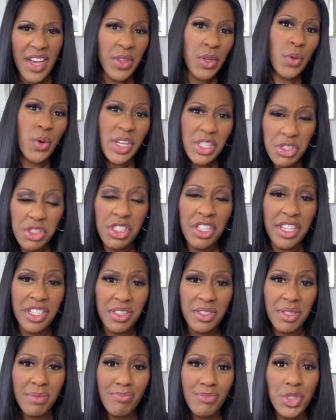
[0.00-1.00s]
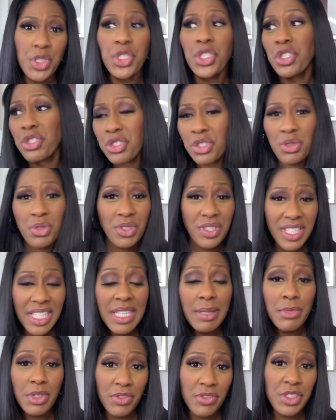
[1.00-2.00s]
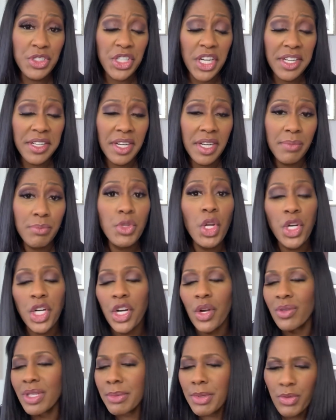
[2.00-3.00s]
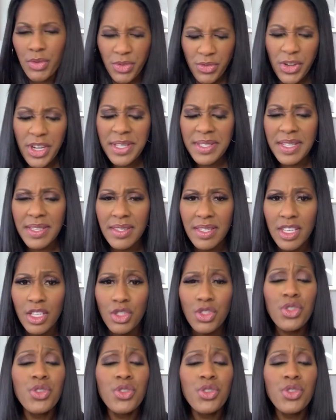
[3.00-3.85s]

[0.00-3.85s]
The question is, should you steam your vagina? No, no, no, let me rephrase this.